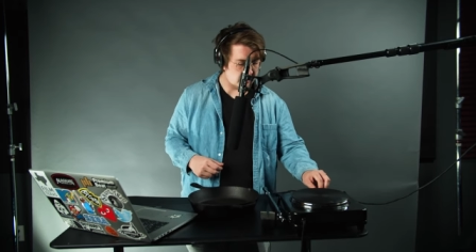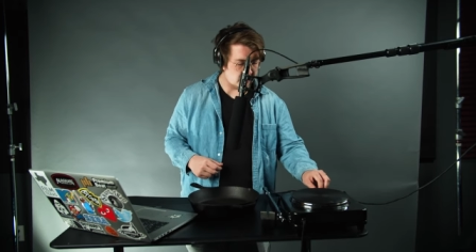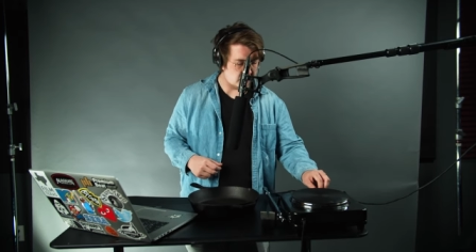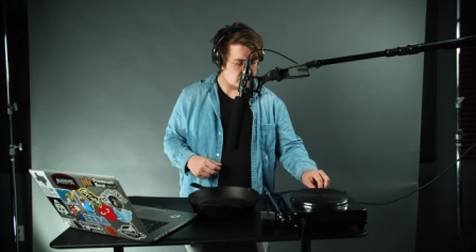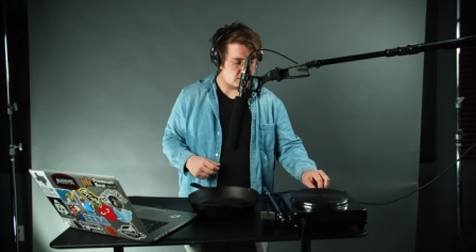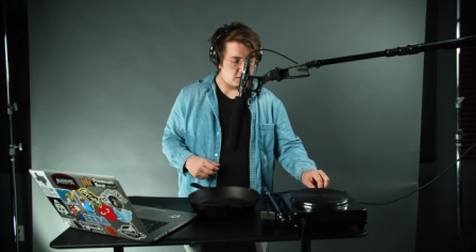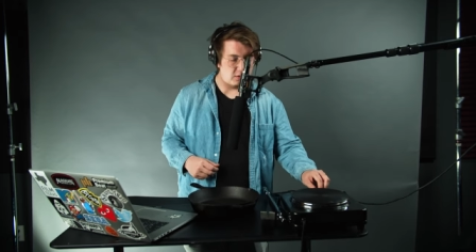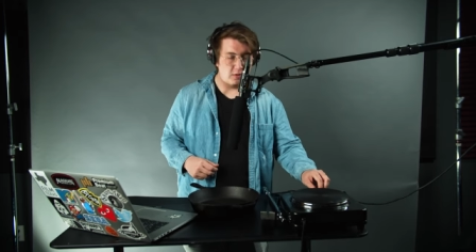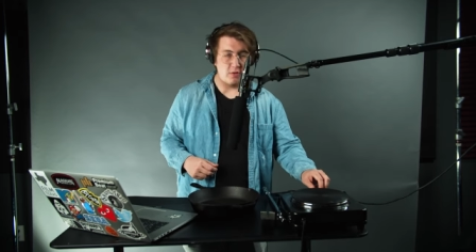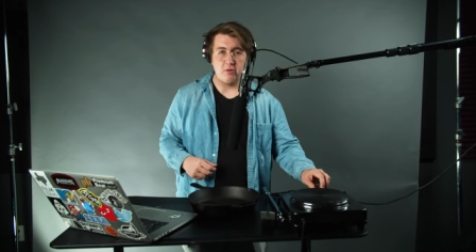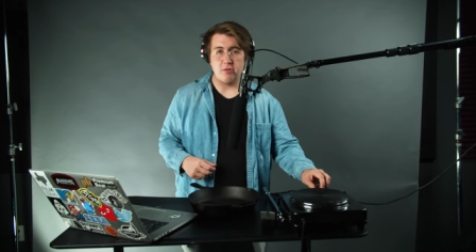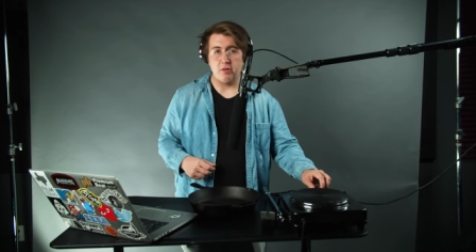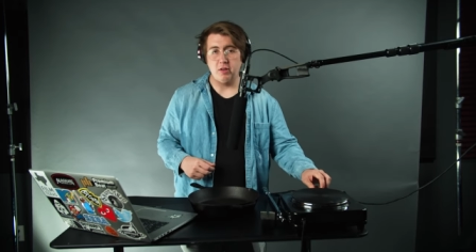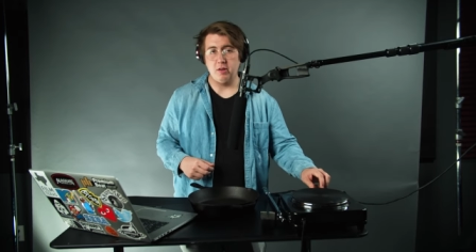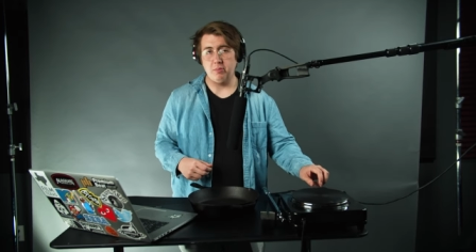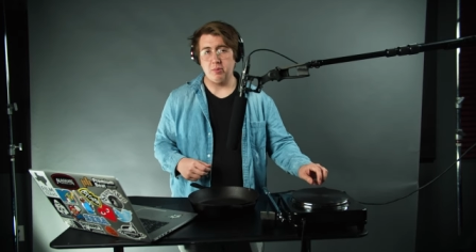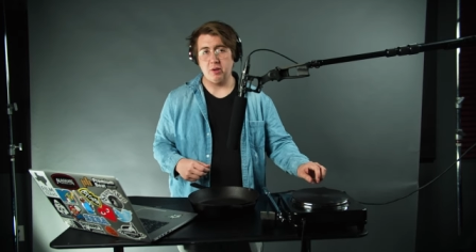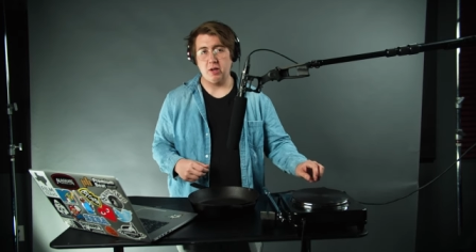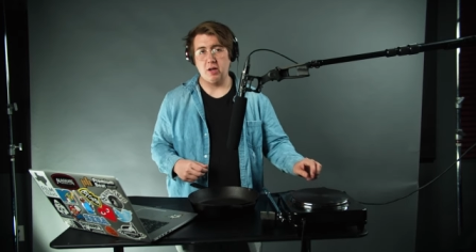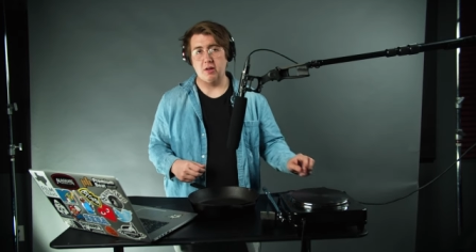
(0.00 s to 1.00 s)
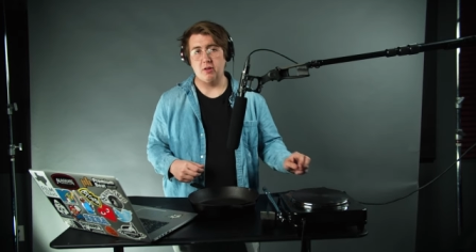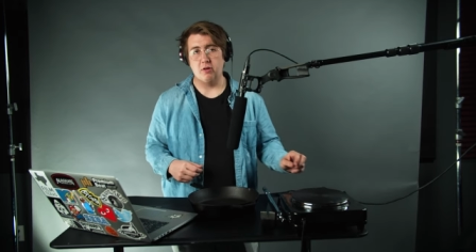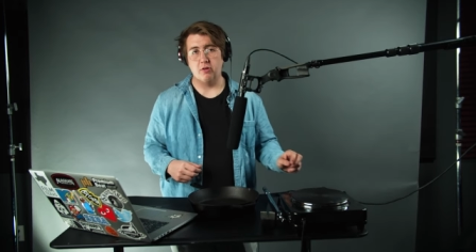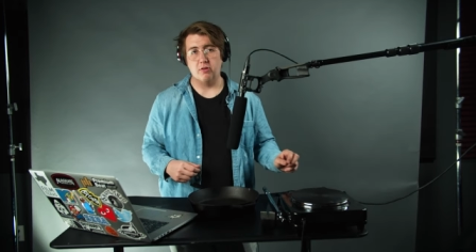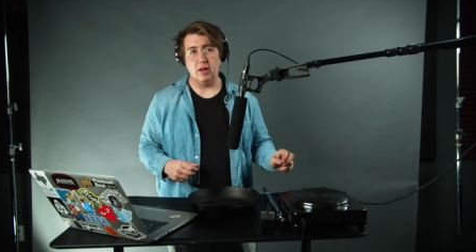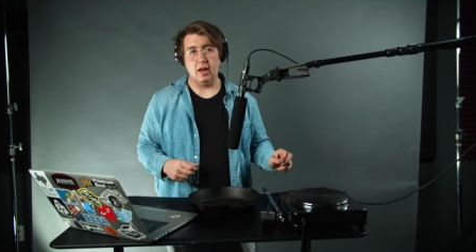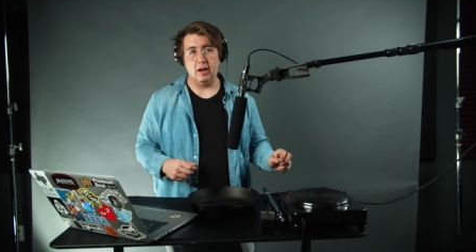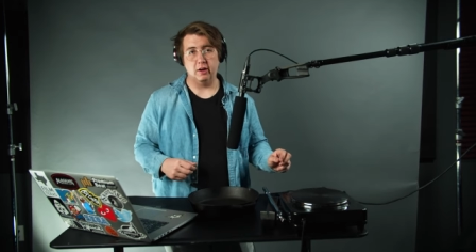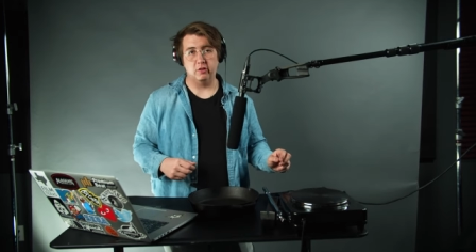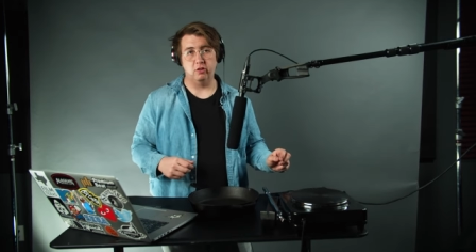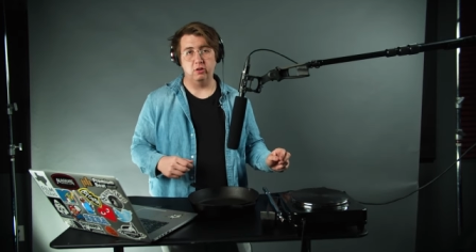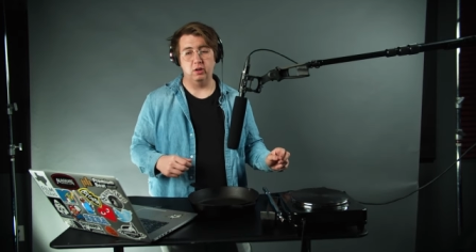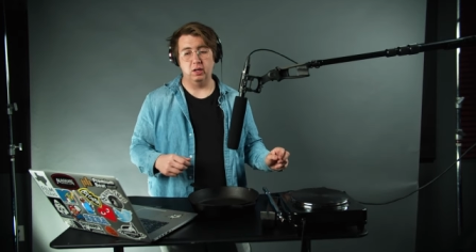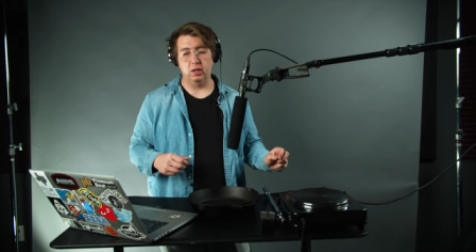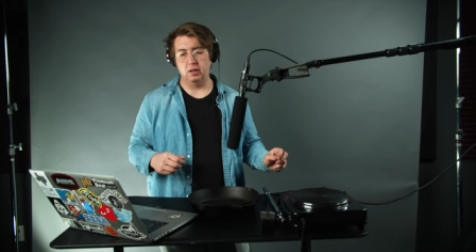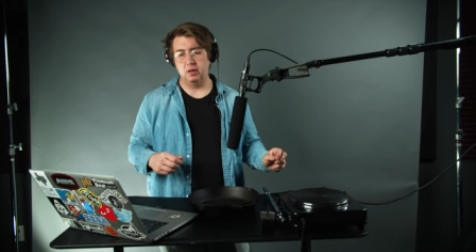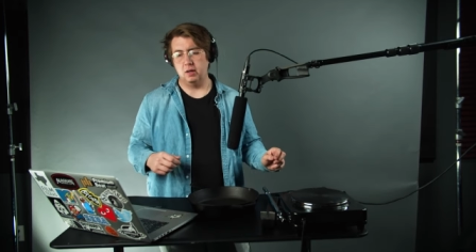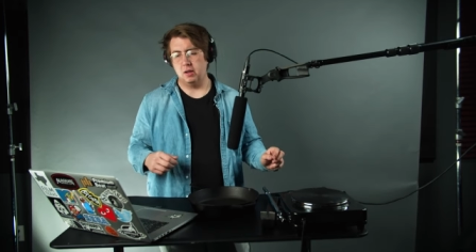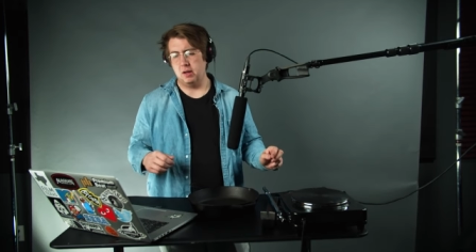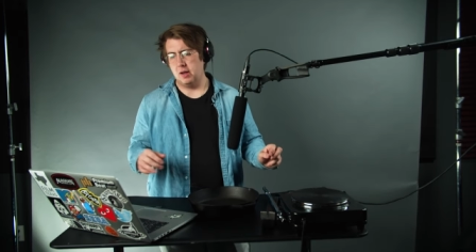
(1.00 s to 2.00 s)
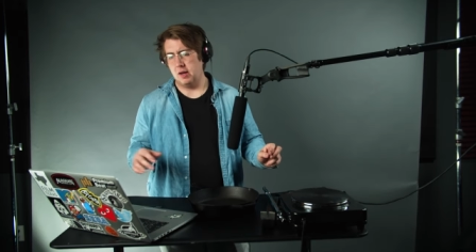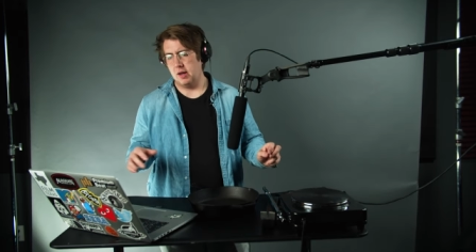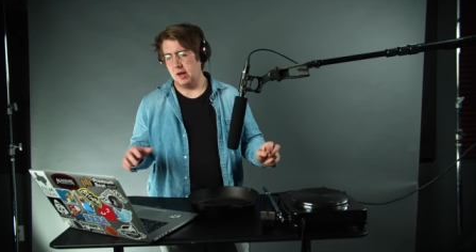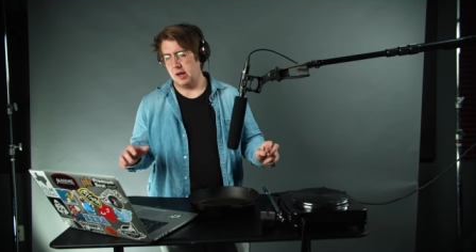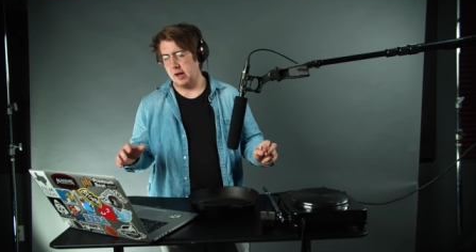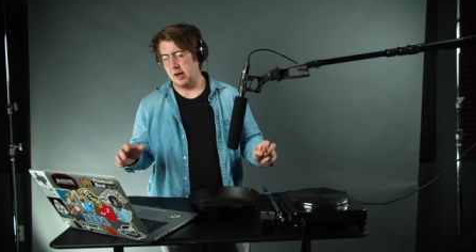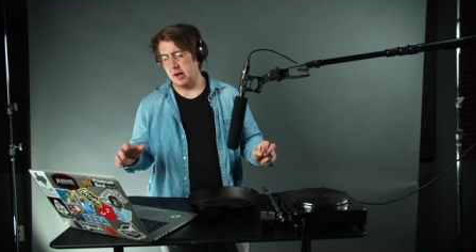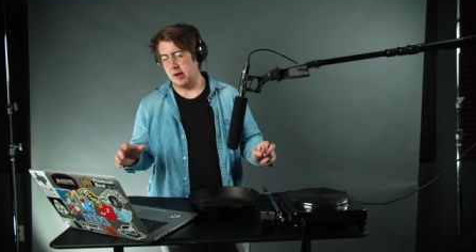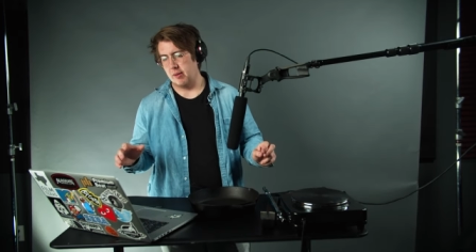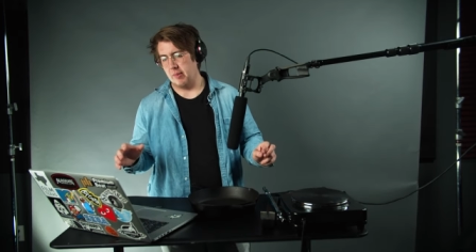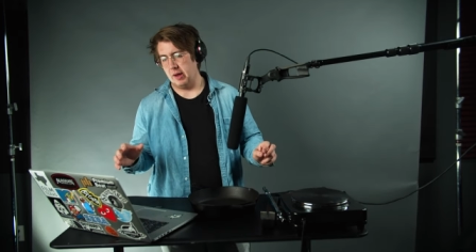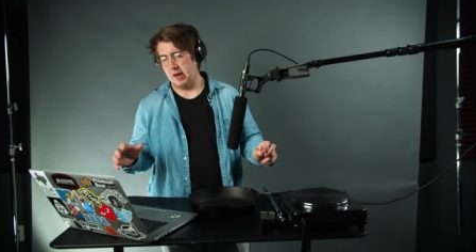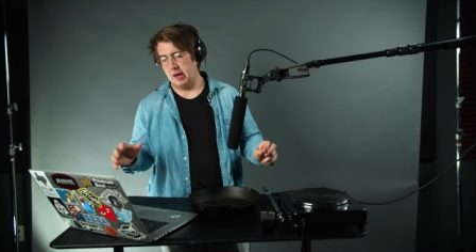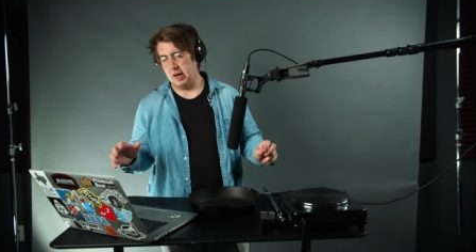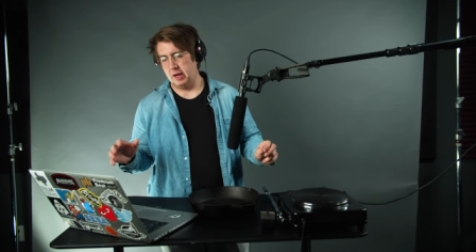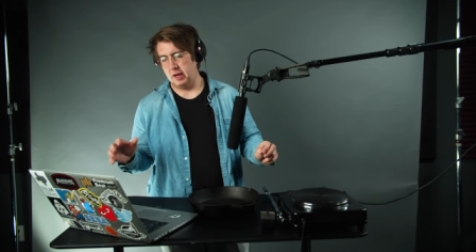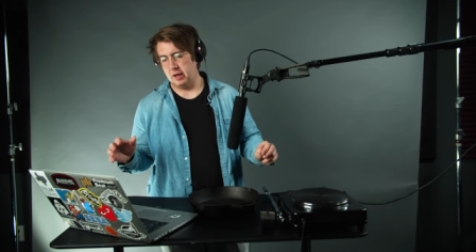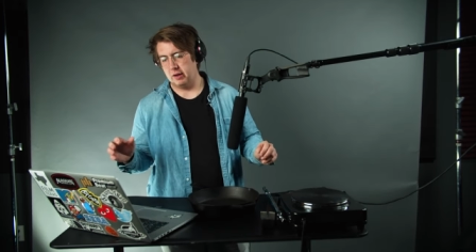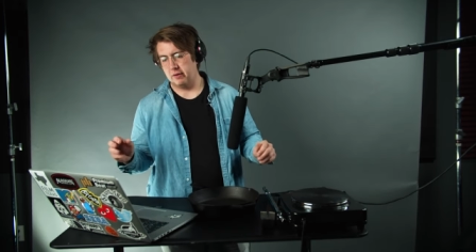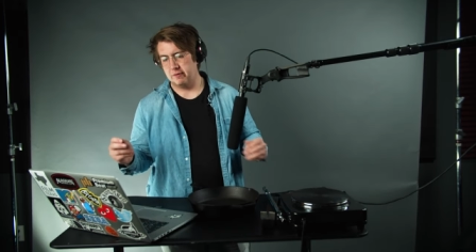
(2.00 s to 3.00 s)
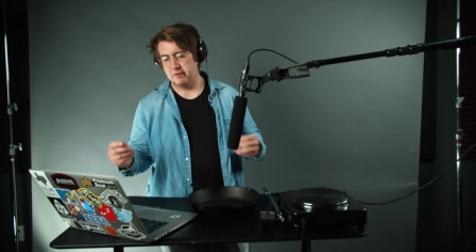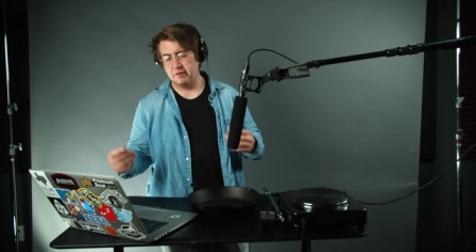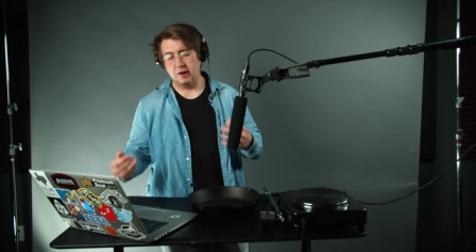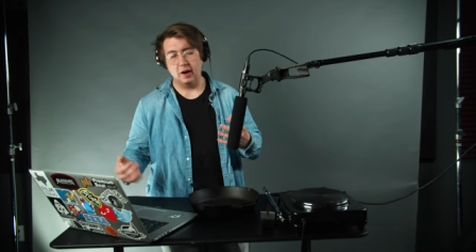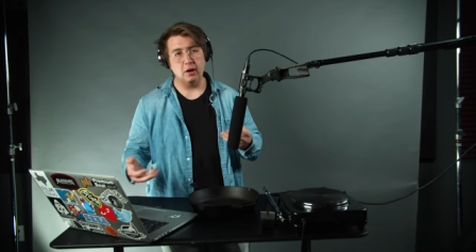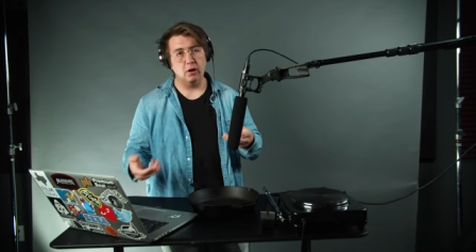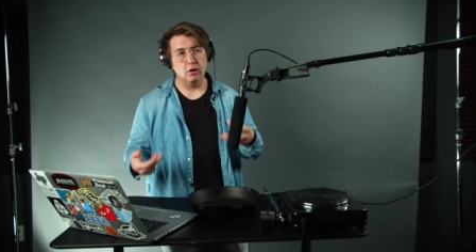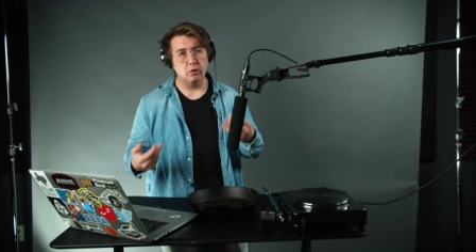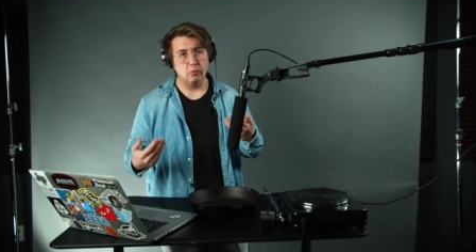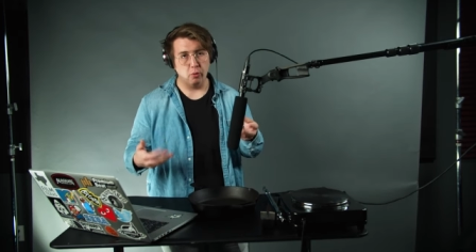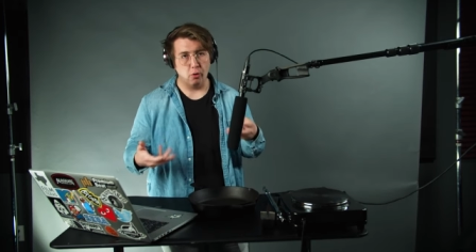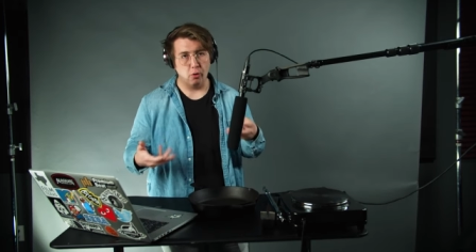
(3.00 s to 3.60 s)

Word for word: background of this clip, uh, there's actually um, a fire